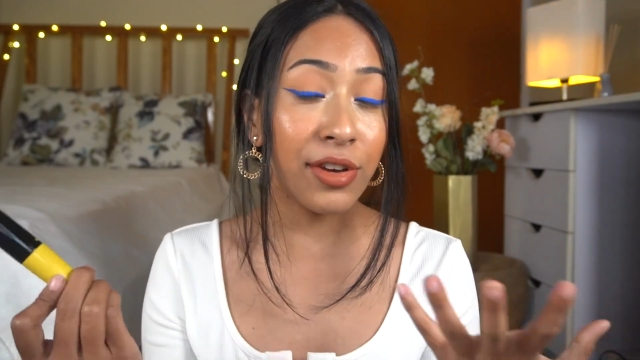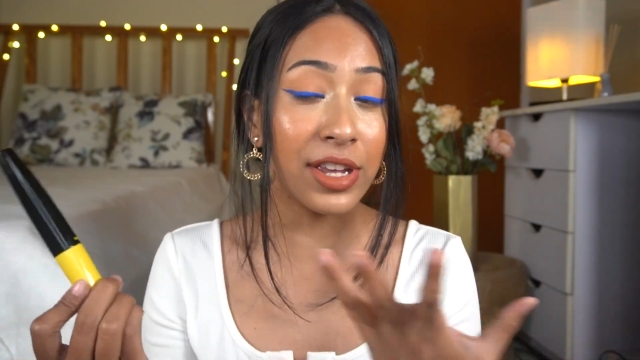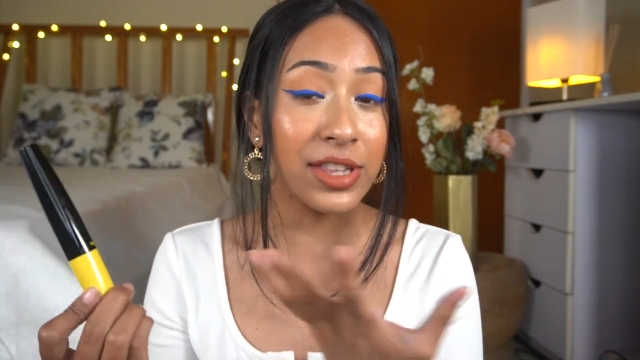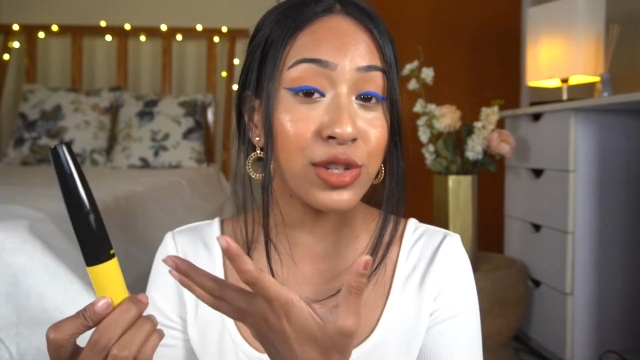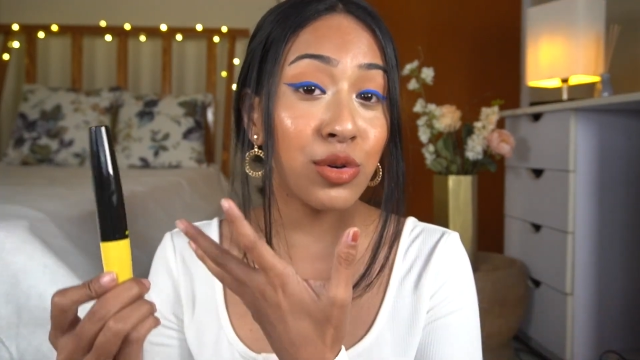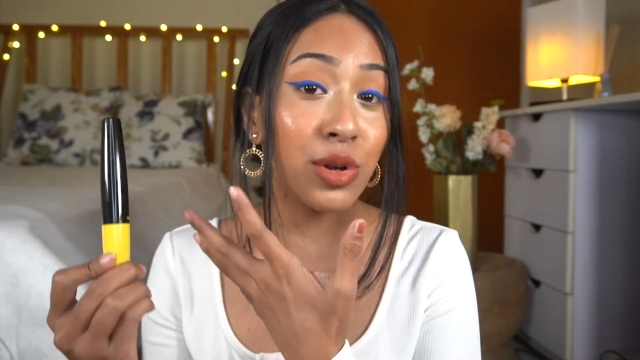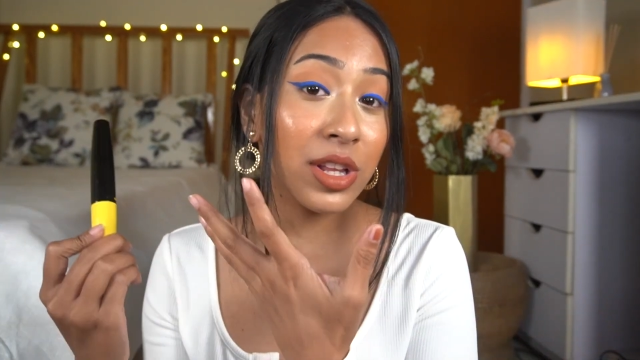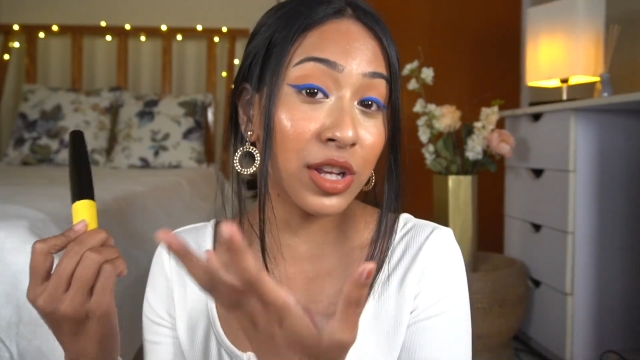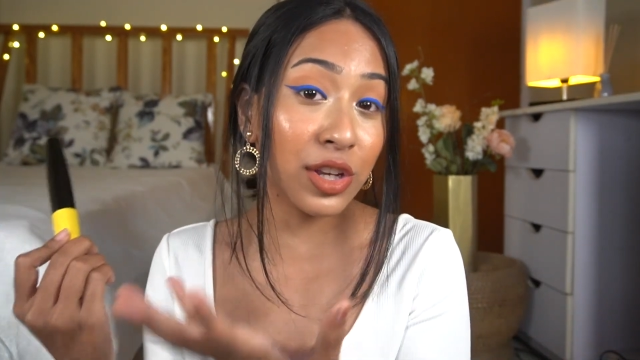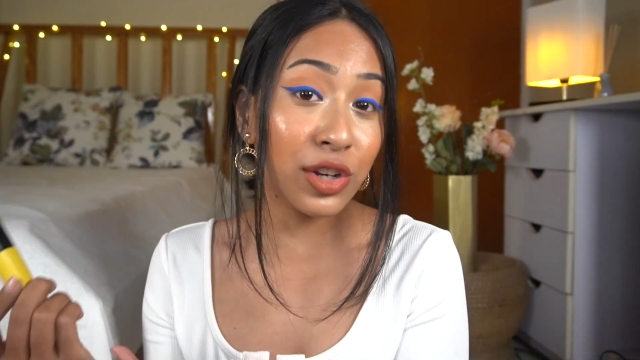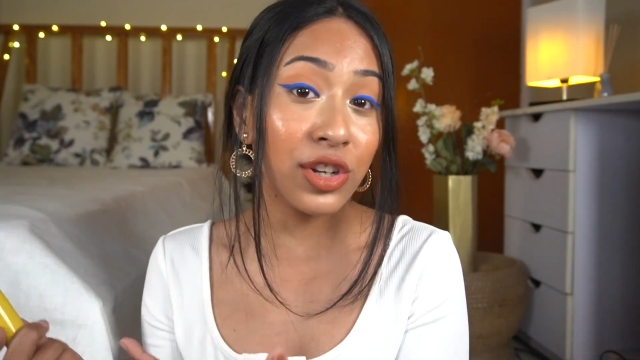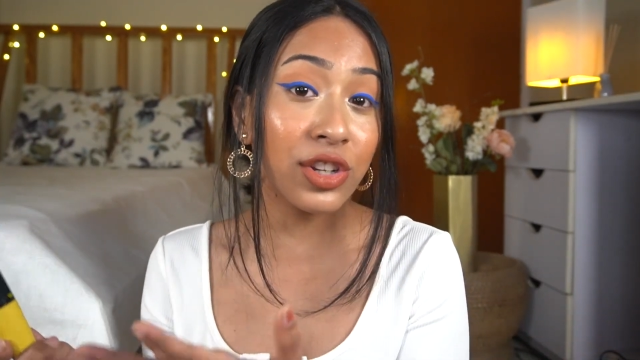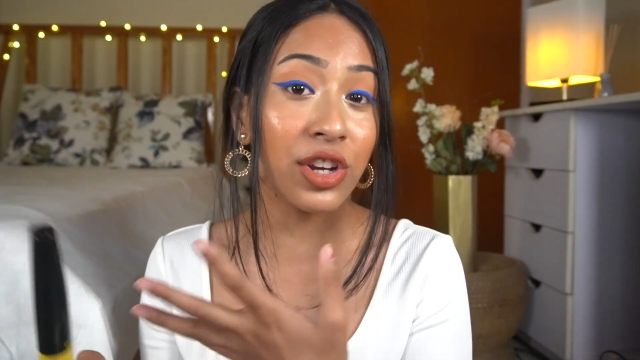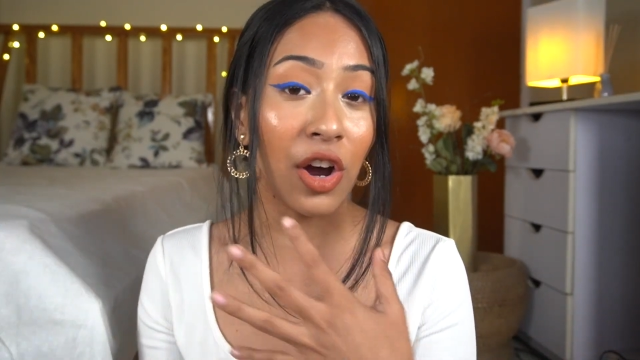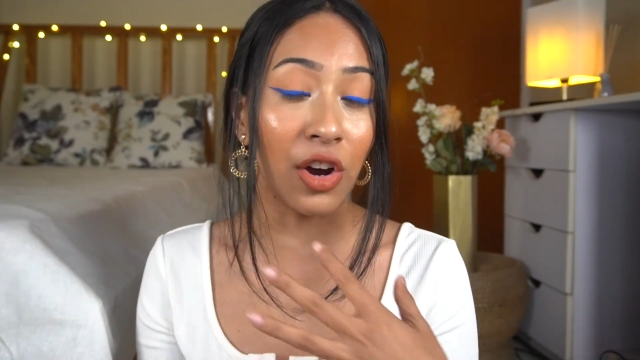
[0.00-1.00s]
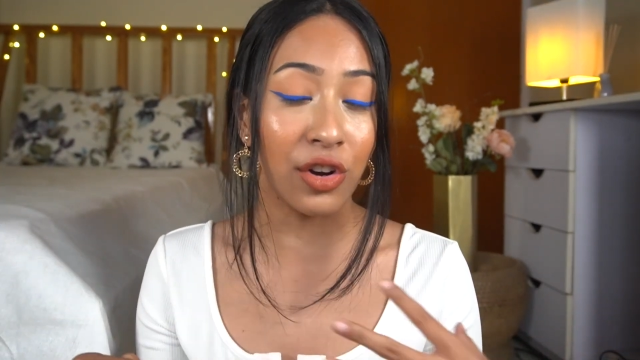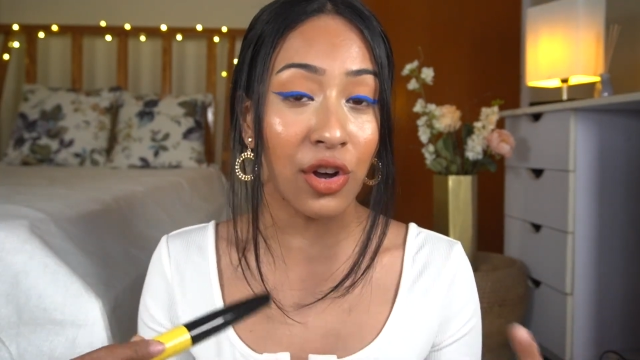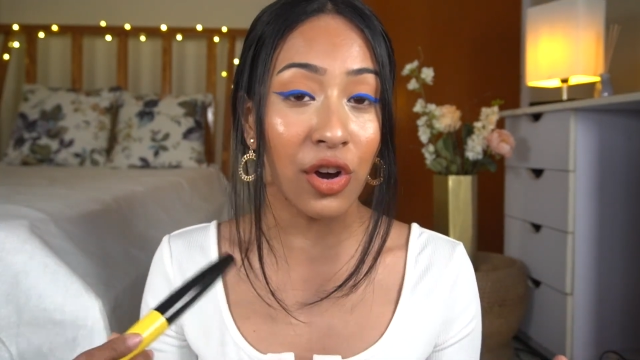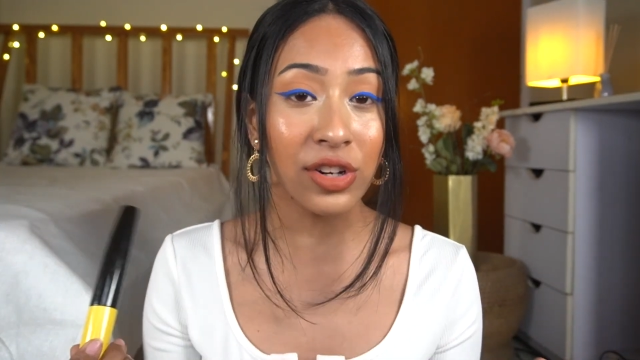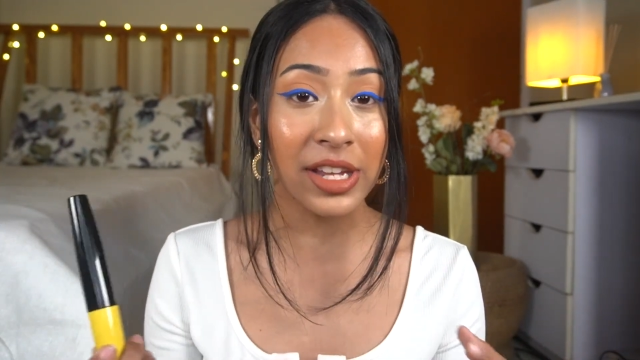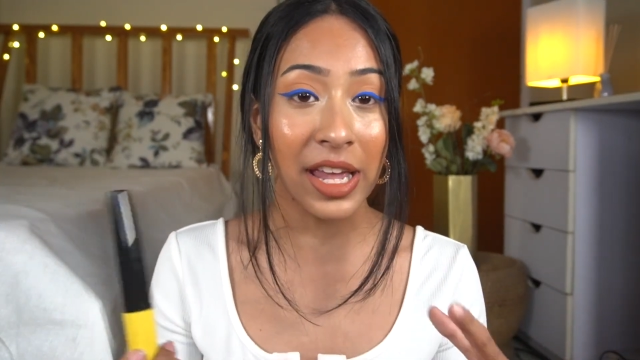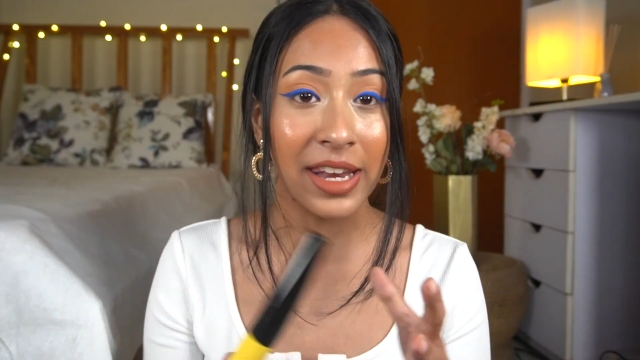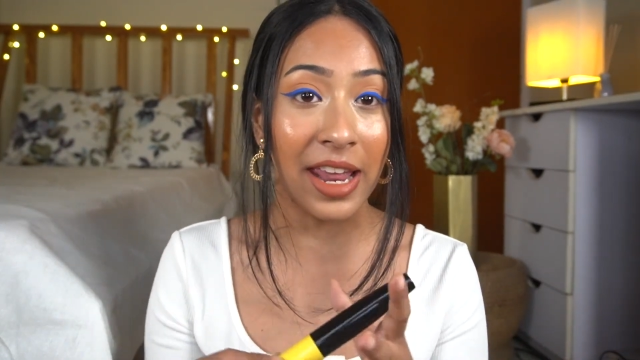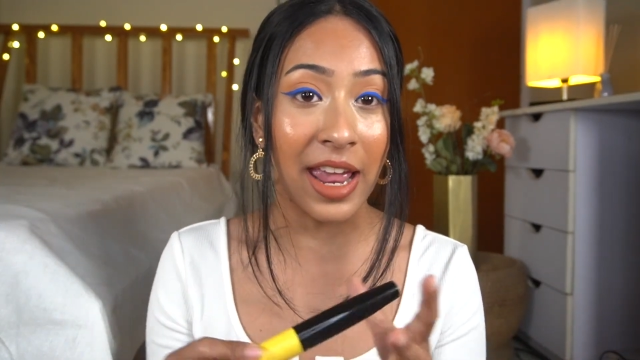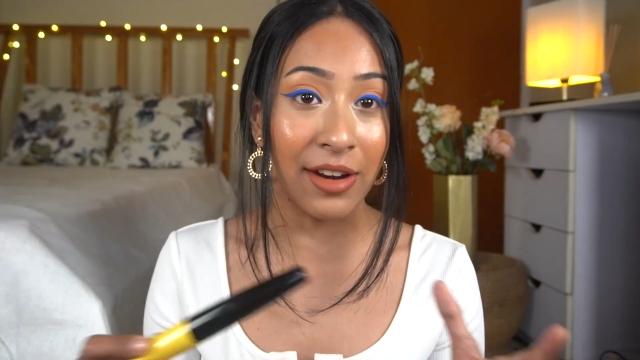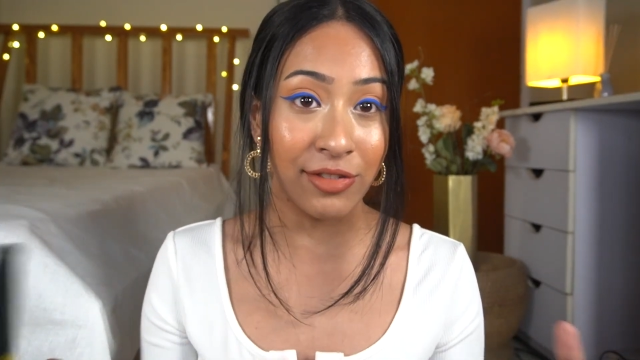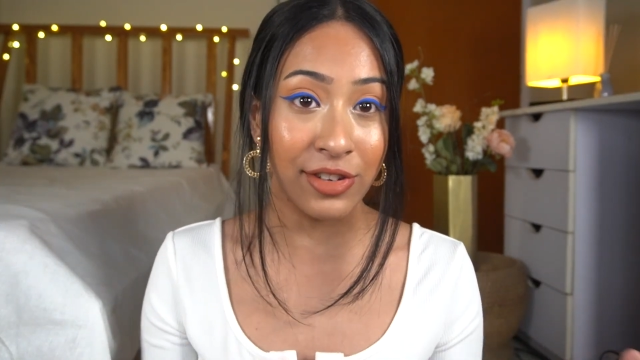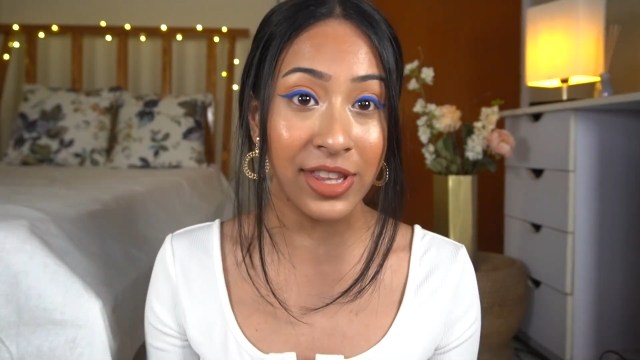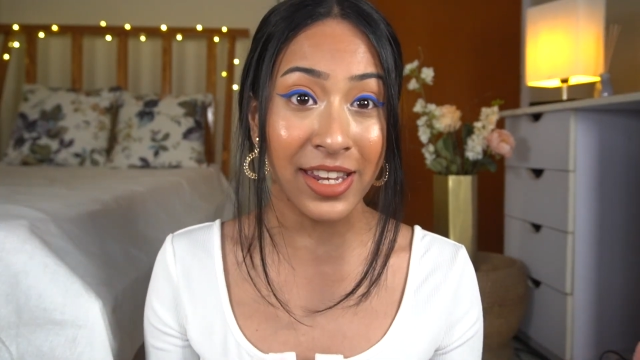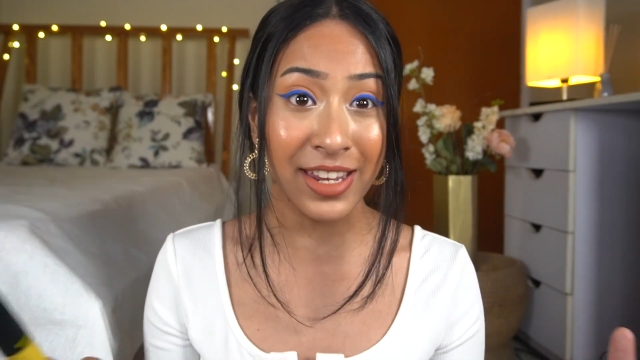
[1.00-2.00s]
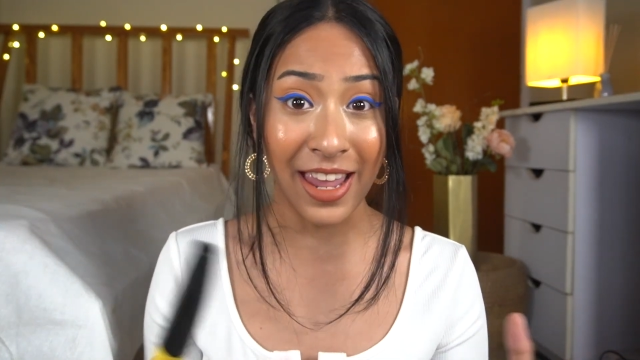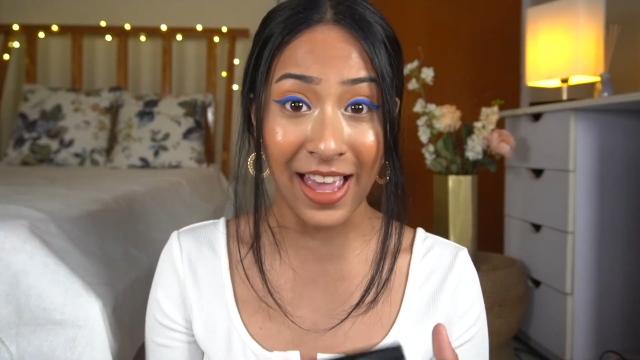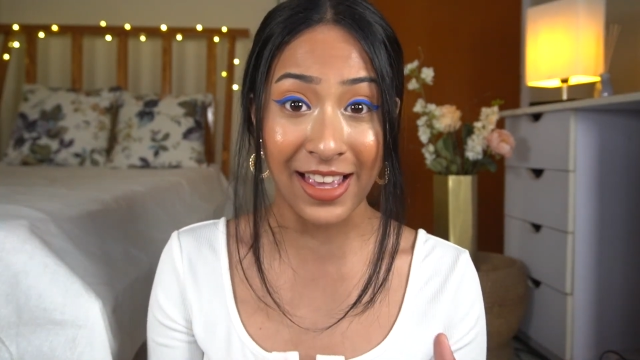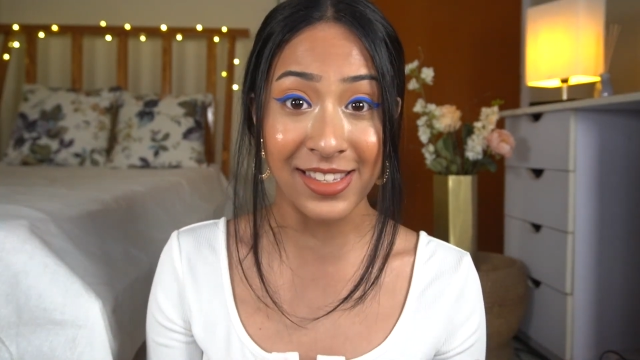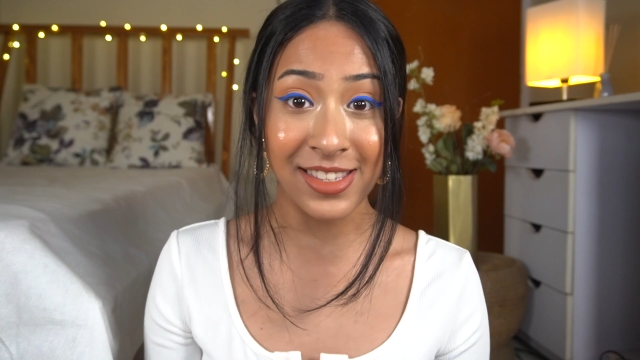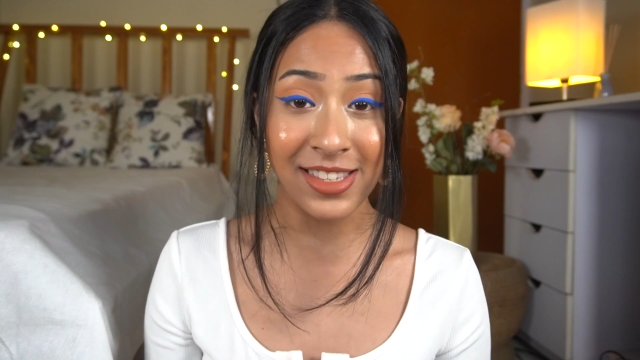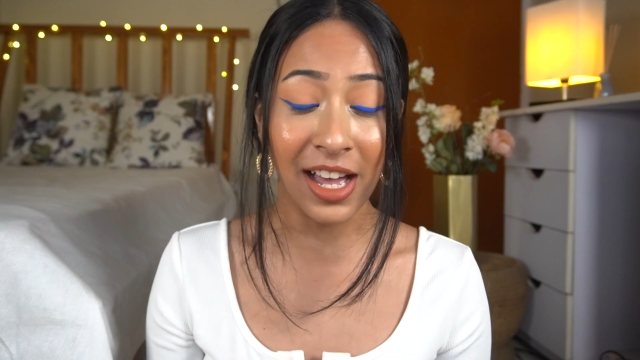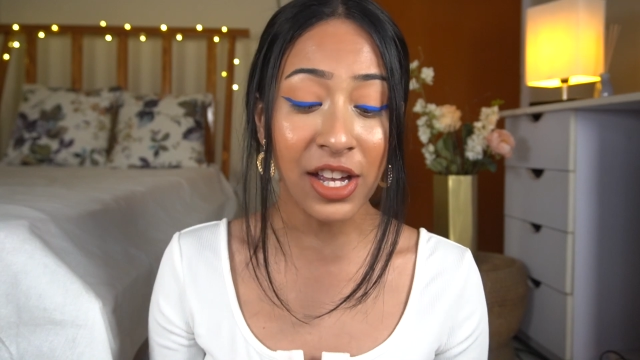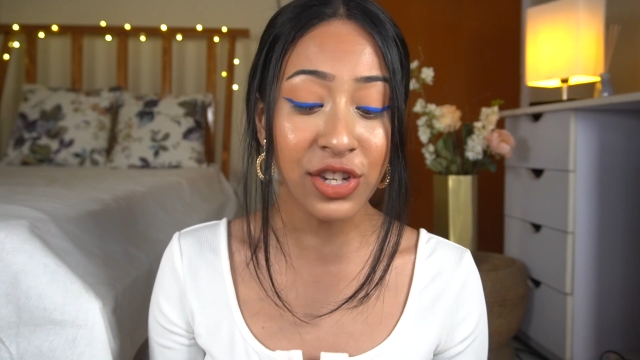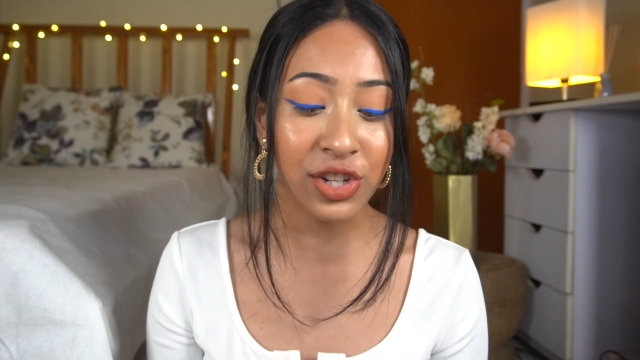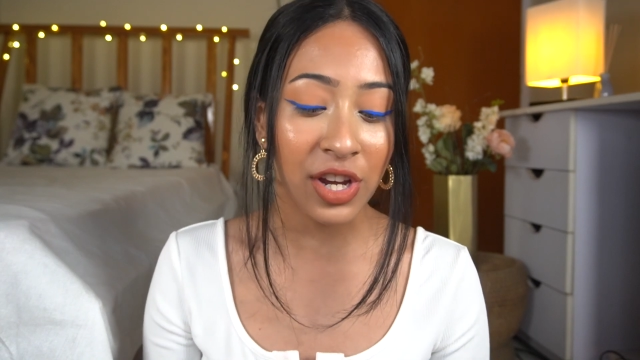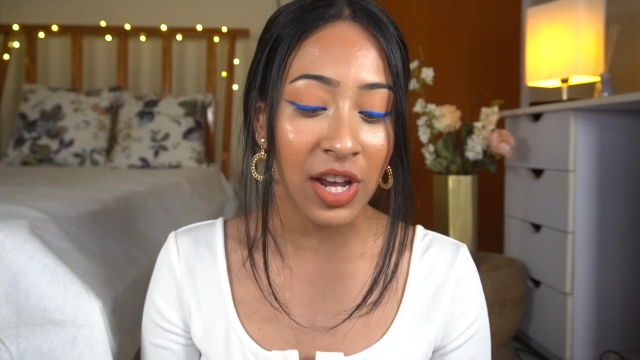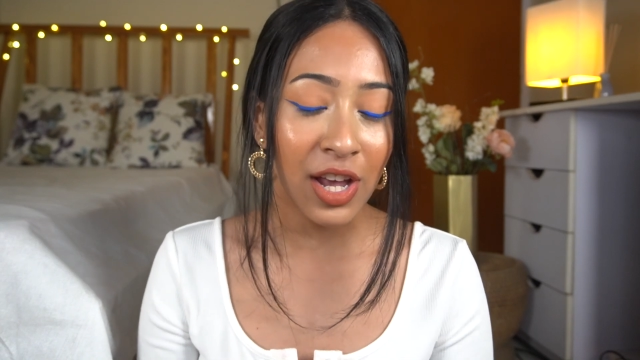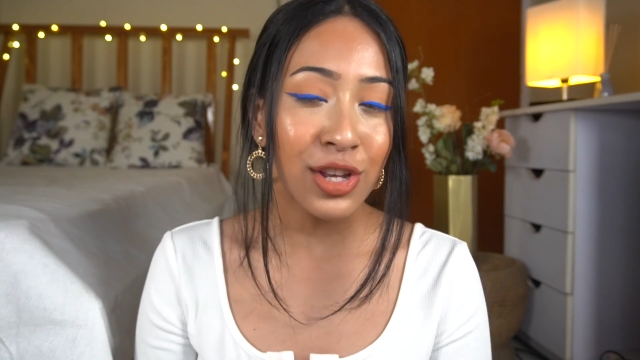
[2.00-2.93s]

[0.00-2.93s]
it's really good or not, and everything as such.